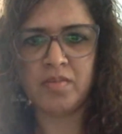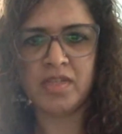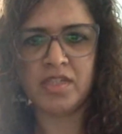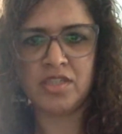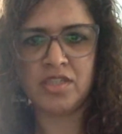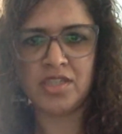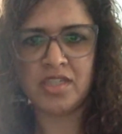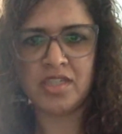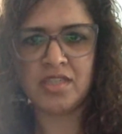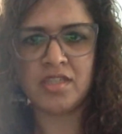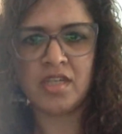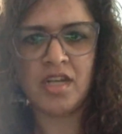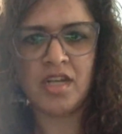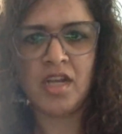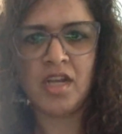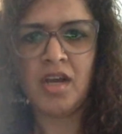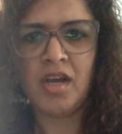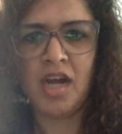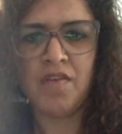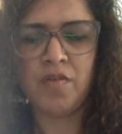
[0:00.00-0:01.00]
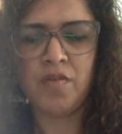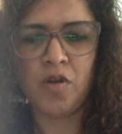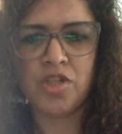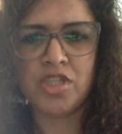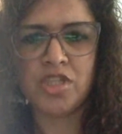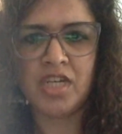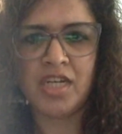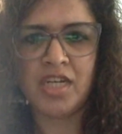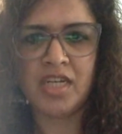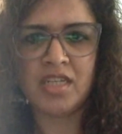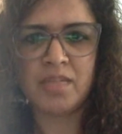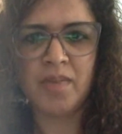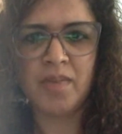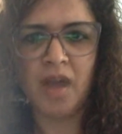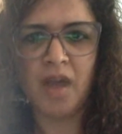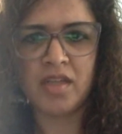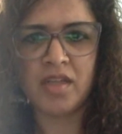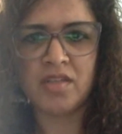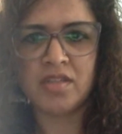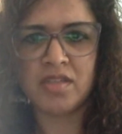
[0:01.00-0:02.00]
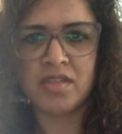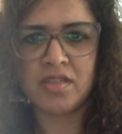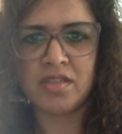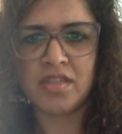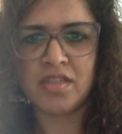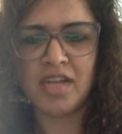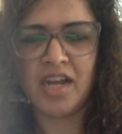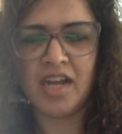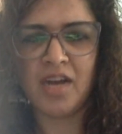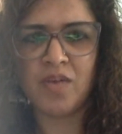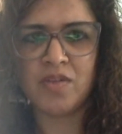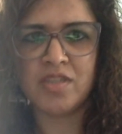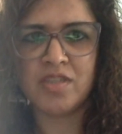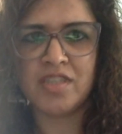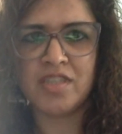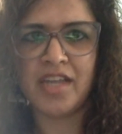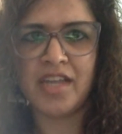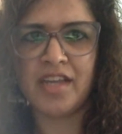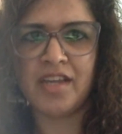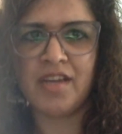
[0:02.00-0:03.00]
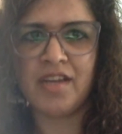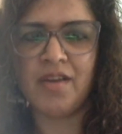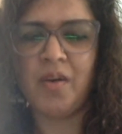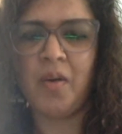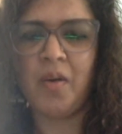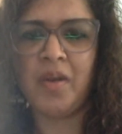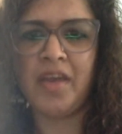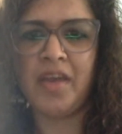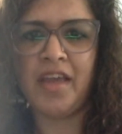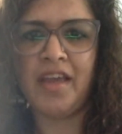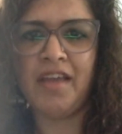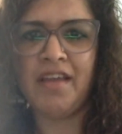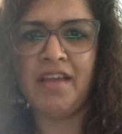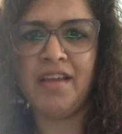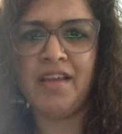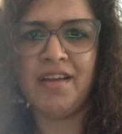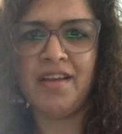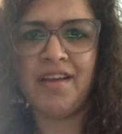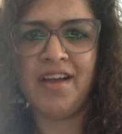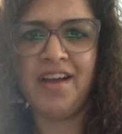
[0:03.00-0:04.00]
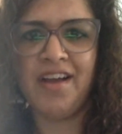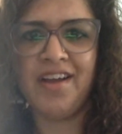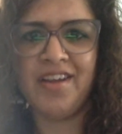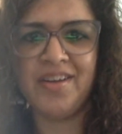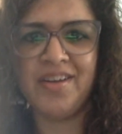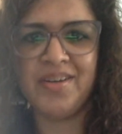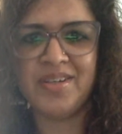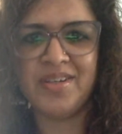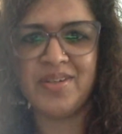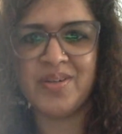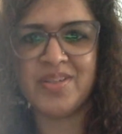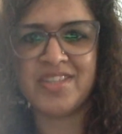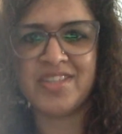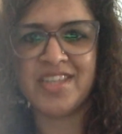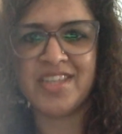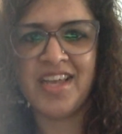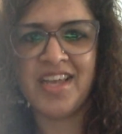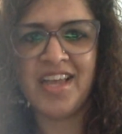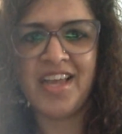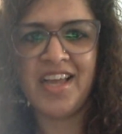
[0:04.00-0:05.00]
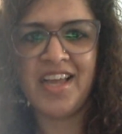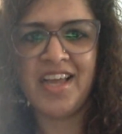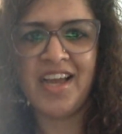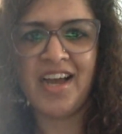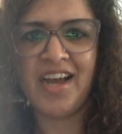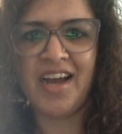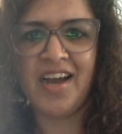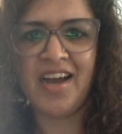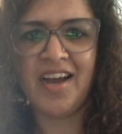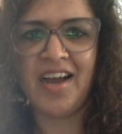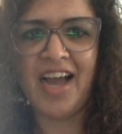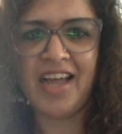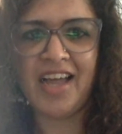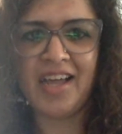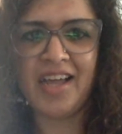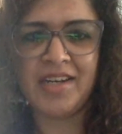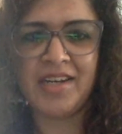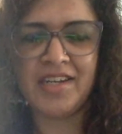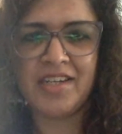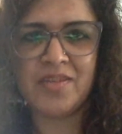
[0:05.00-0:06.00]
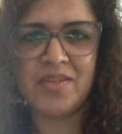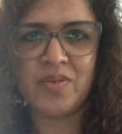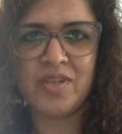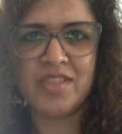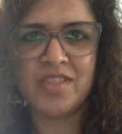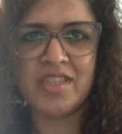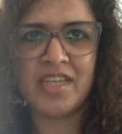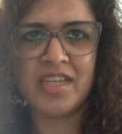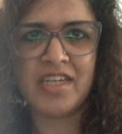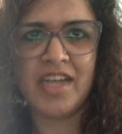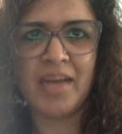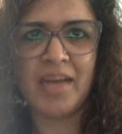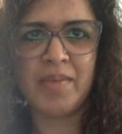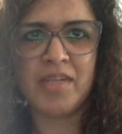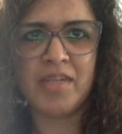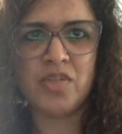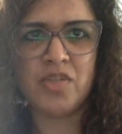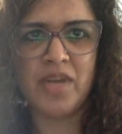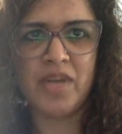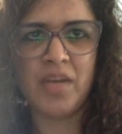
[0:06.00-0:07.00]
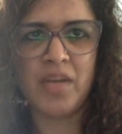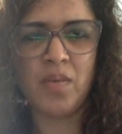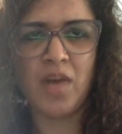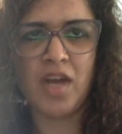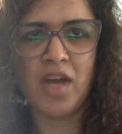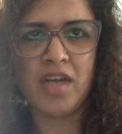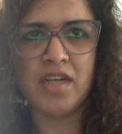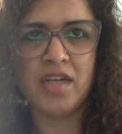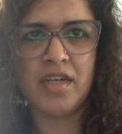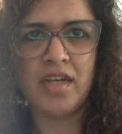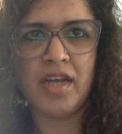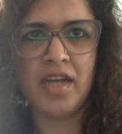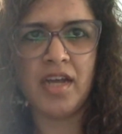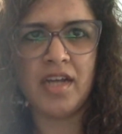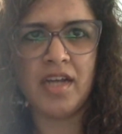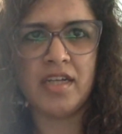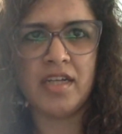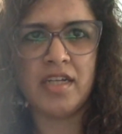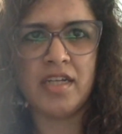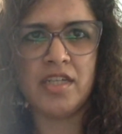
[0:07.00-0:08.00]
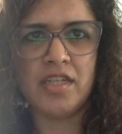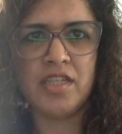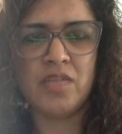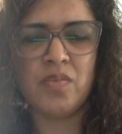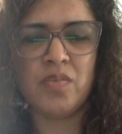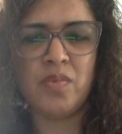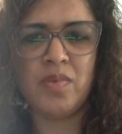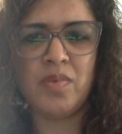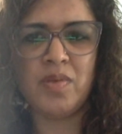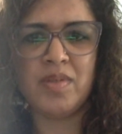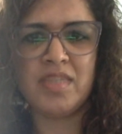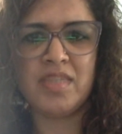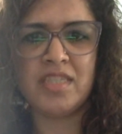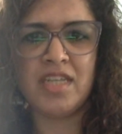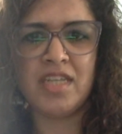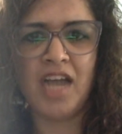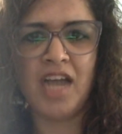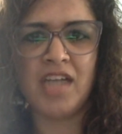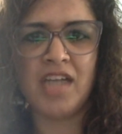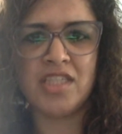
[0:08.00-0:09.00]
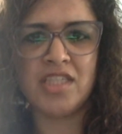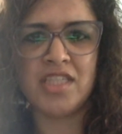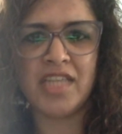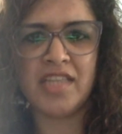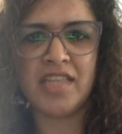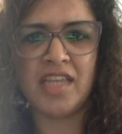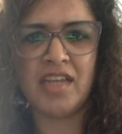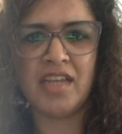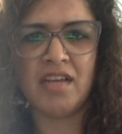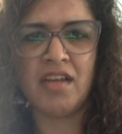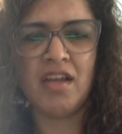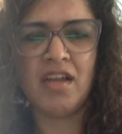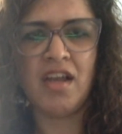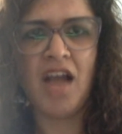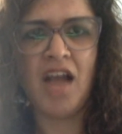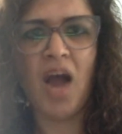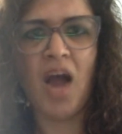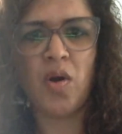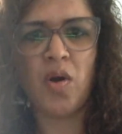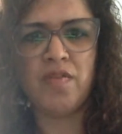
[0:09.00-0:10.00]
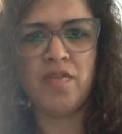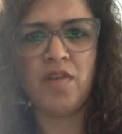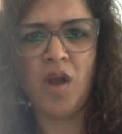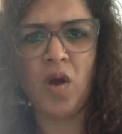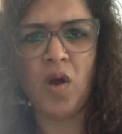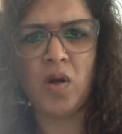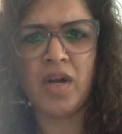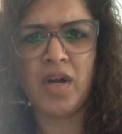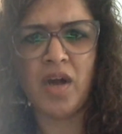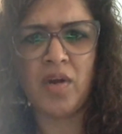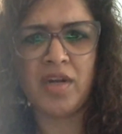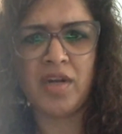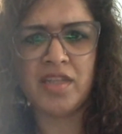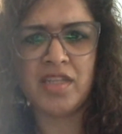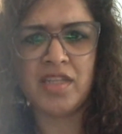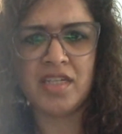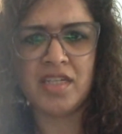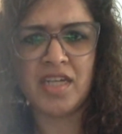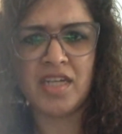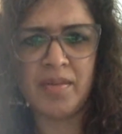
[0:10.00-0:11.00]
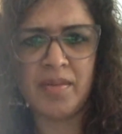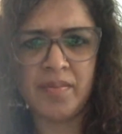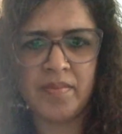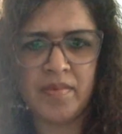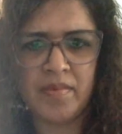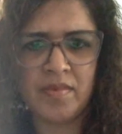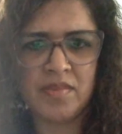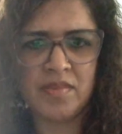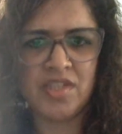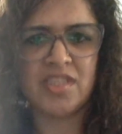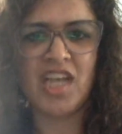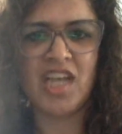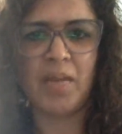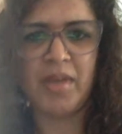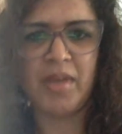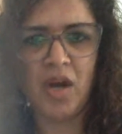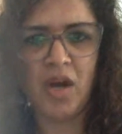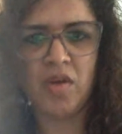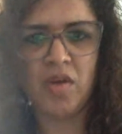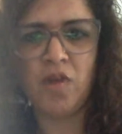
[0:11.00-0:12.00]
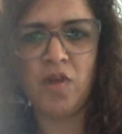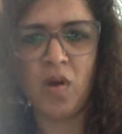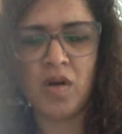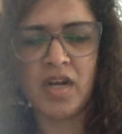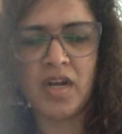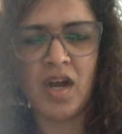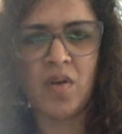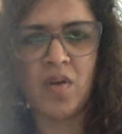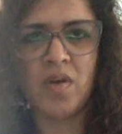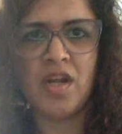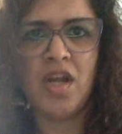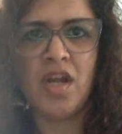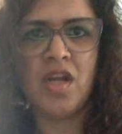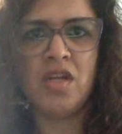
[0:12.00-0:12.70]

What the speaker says: It is just, unfortunately, it is Parkinson's. And I was like, okay. And it happened in 21, and we were still I think out of lockdown at that time, just coming out of lockdown.